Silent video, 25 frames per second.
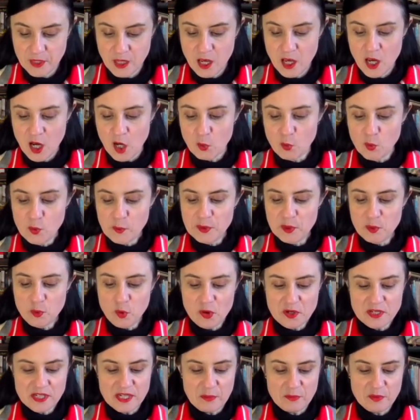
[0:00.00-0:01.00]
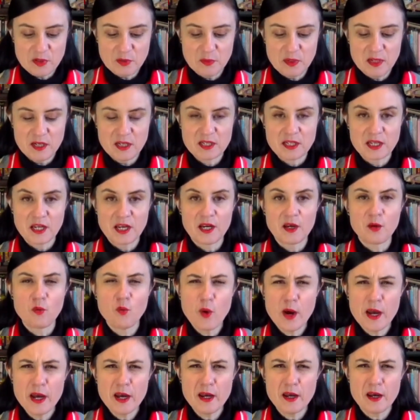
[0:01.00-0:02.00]
A woman walks up to me saying,
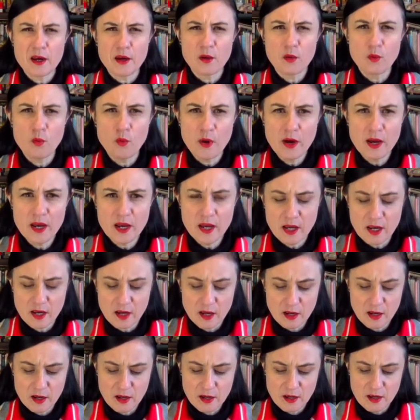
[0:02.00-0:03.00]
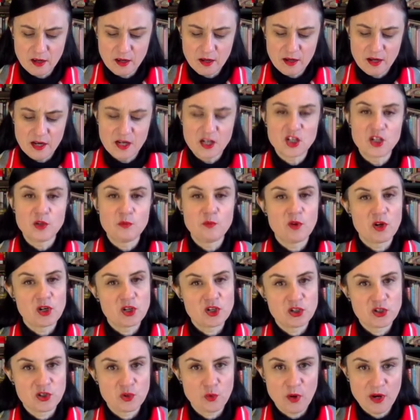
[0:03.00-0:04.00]
"Where? Where?" as she
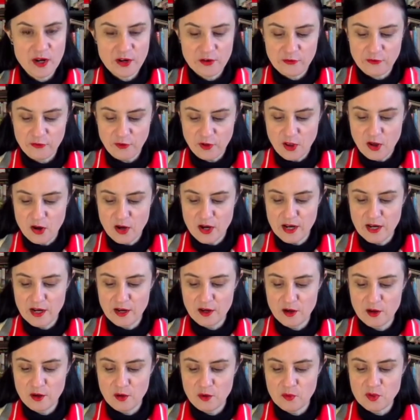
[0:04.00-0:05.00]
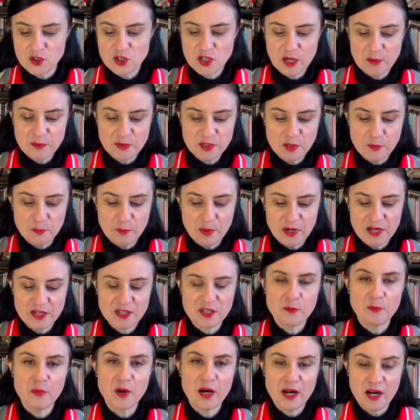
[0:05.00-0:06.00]
brushes away a fly, which comes to buzz at
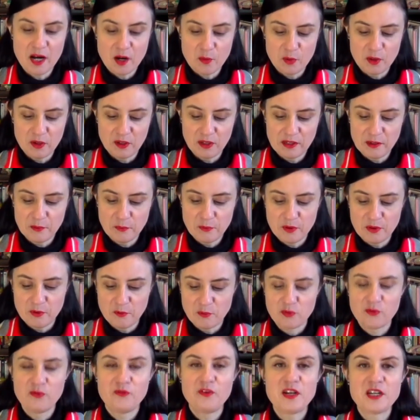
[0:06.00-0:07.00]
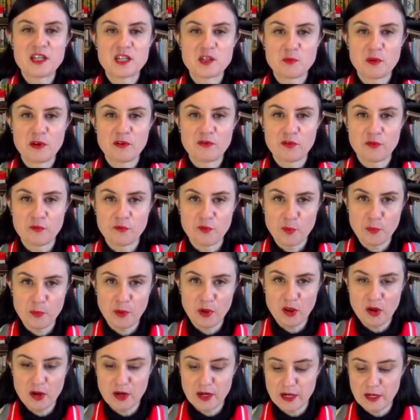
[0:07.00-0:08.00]
my upper lip and prevents me from
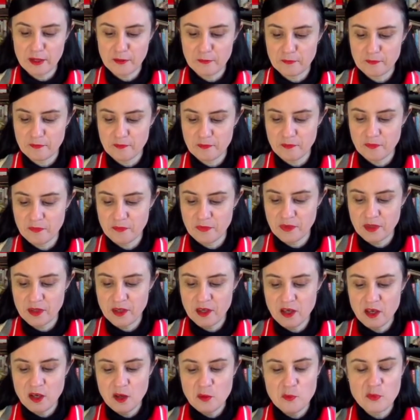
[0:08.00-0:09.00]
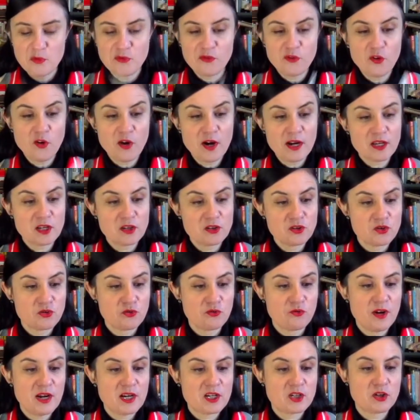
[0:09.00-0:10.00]
replying. Before I can
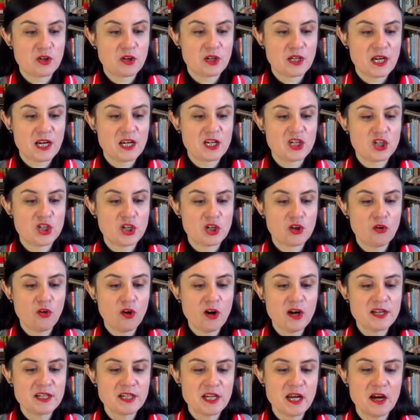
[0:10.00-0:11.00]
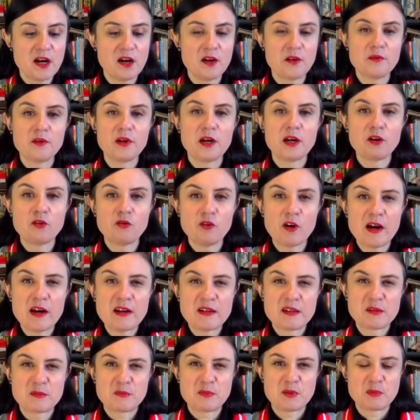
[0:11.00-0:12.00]
direct her gaze, she cries out and
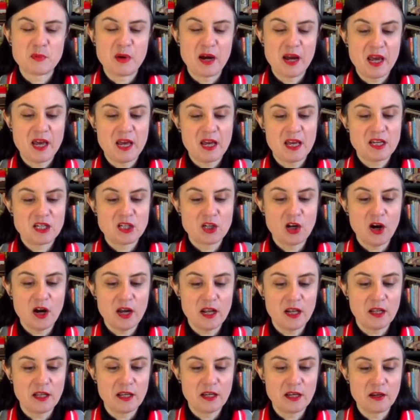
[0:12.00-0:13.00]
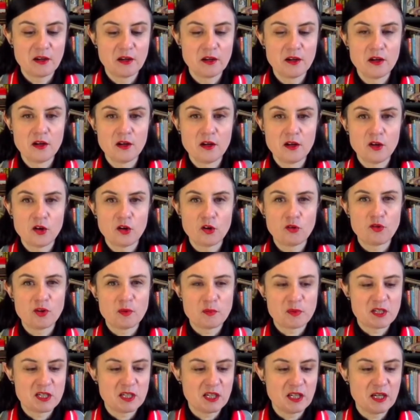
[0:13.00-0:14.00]
grasps my hand tightly, her grip
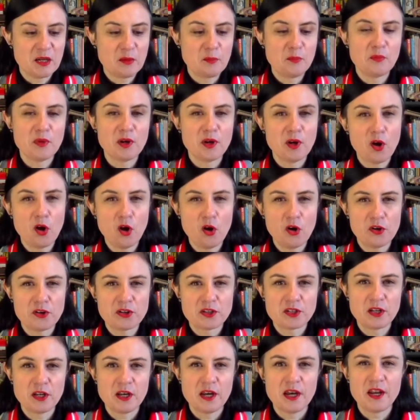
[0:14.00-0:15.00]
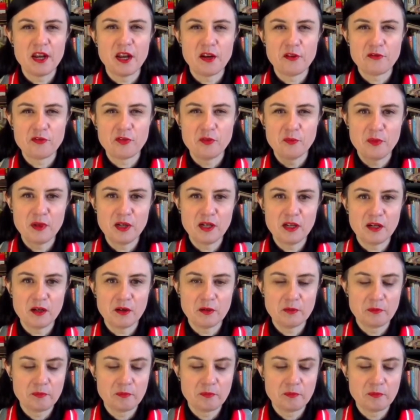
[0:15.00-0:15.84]
slim and hot and unfamiliar.